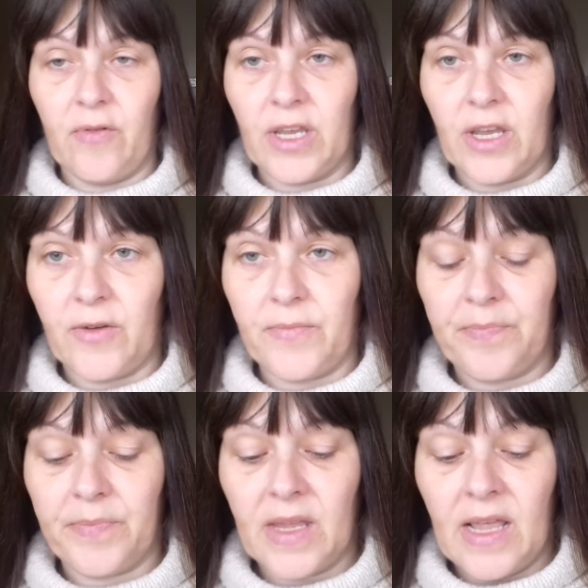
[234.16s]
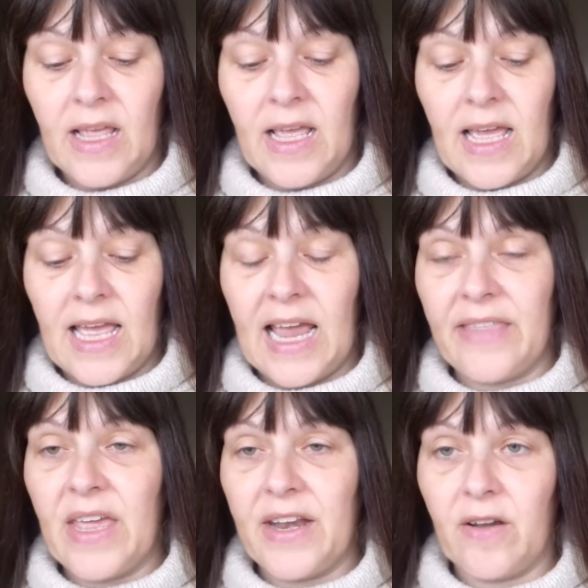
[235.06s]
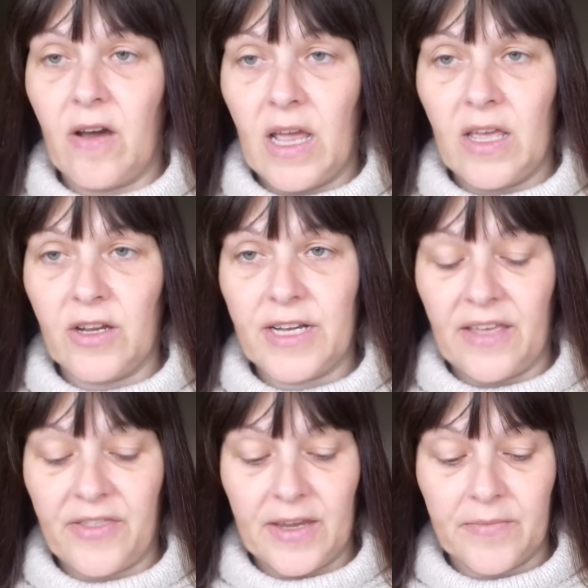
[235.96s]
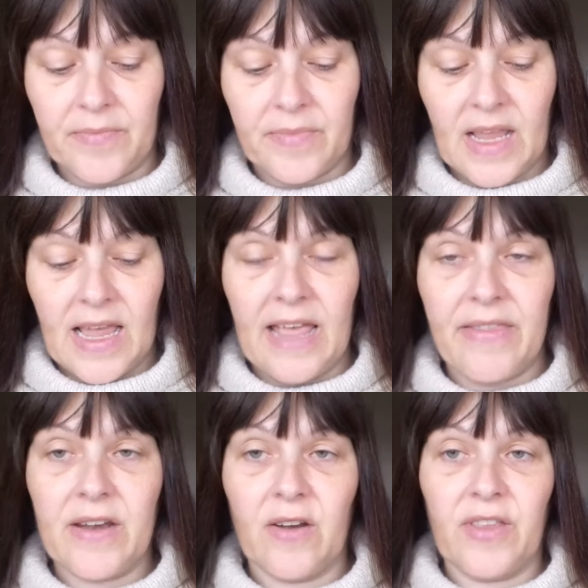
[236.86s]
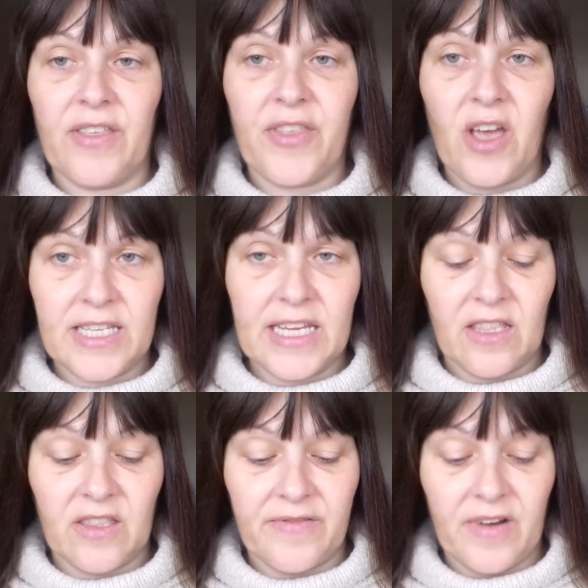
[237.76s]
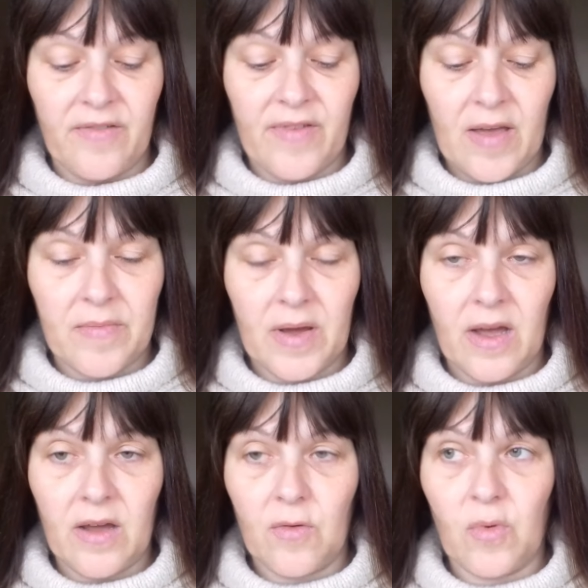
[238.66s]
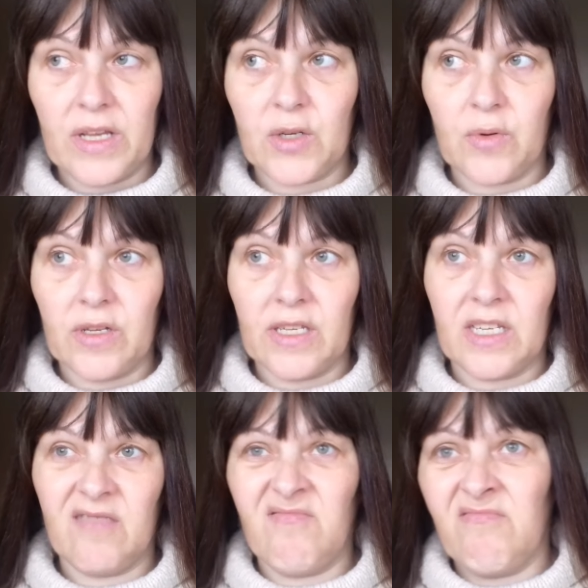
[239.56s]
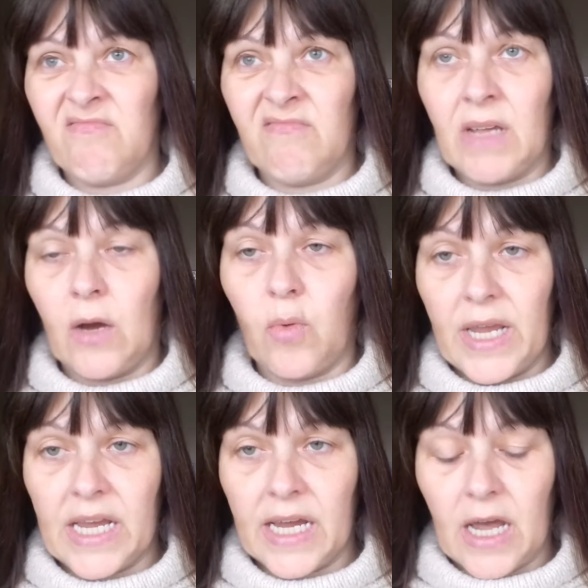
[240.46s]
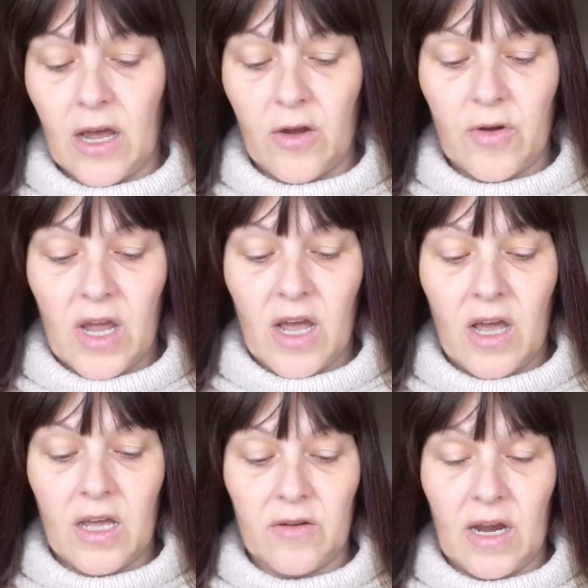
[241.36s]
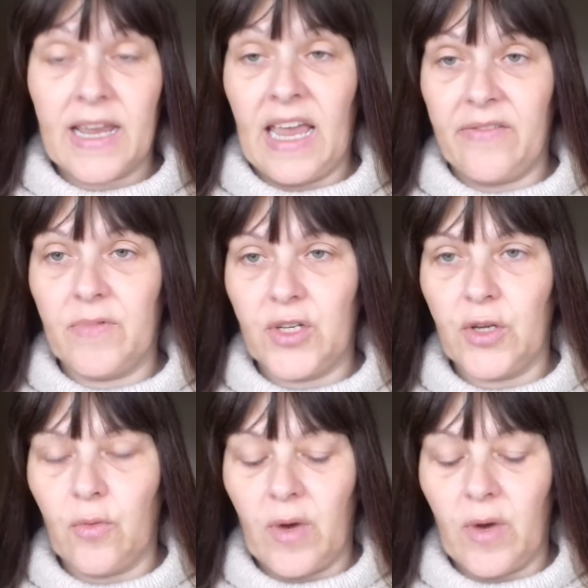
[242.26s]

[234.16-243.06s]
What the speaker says: for you. And then I heard nothing. And then on the 13th of November, which was a week ago, I gave them 2